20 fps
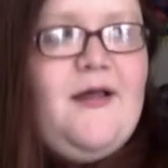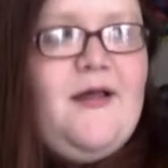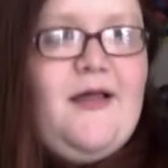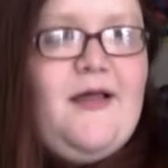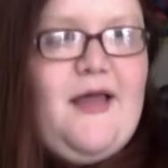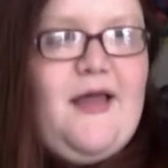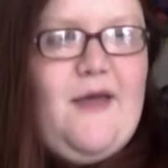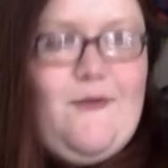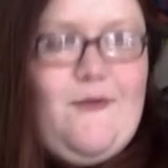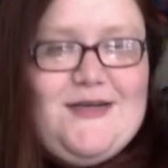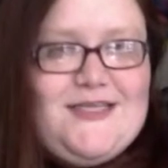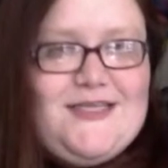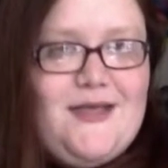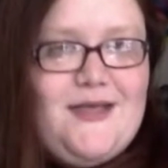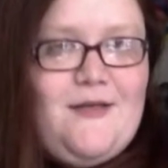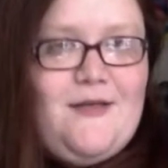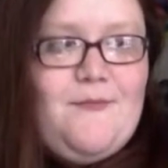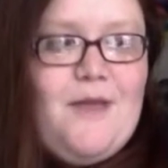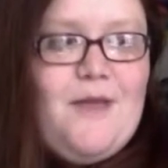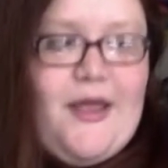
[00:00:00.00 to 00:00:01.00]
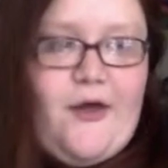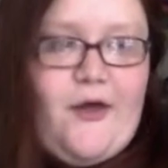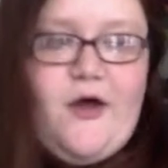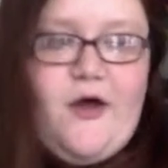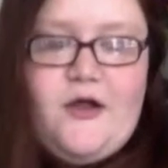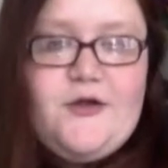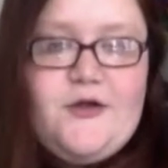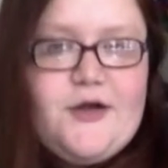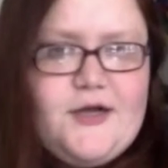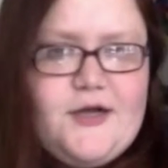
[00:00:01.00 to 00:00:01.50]
It wasn't my
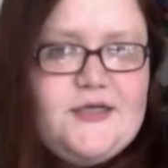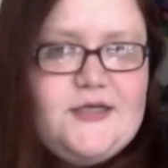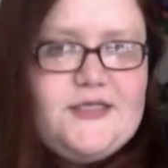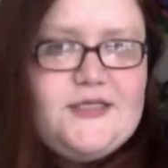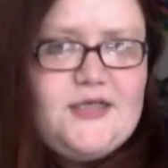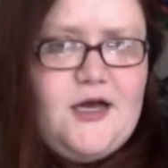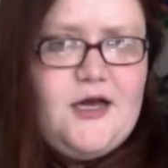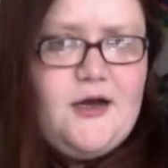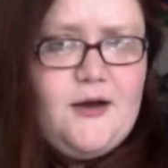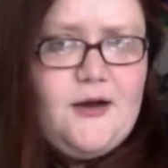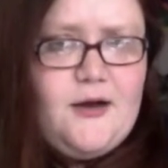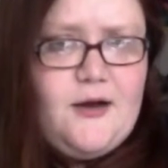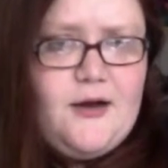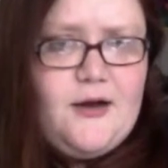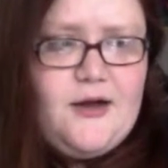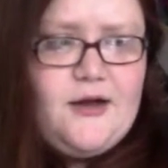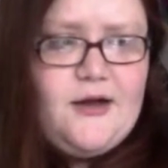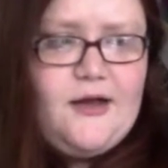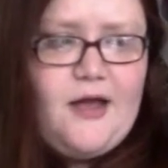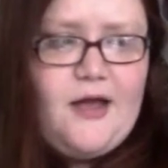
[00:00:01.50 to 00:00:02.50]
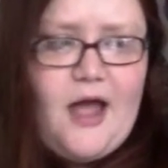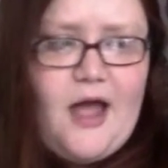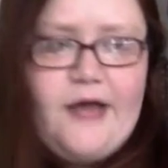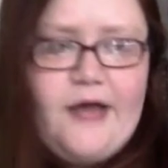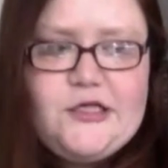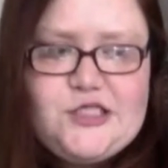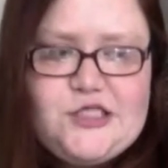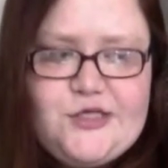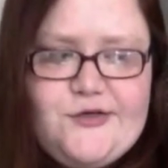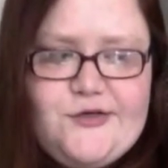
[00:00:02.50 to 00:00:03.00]
colors. I'll
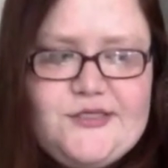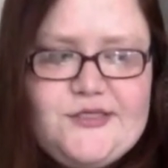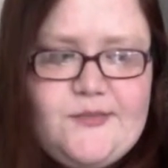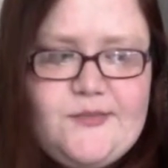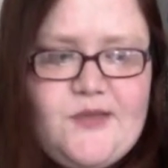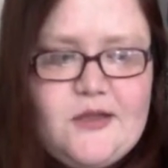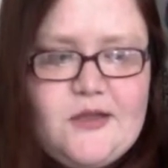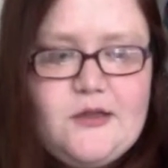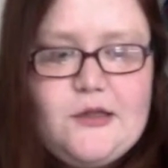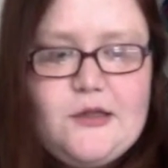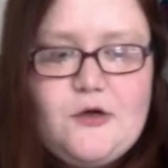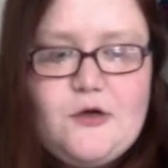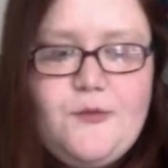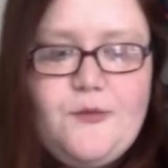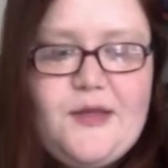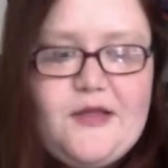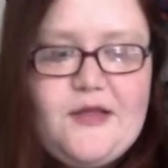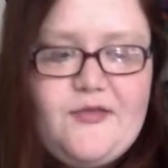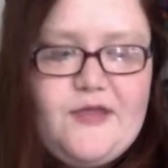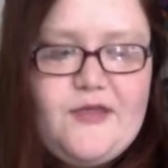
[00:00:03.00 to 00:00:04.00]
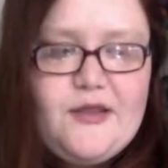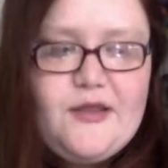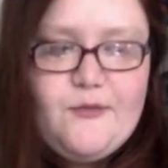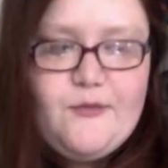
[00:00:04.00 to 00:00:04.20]
show you something in a little bit that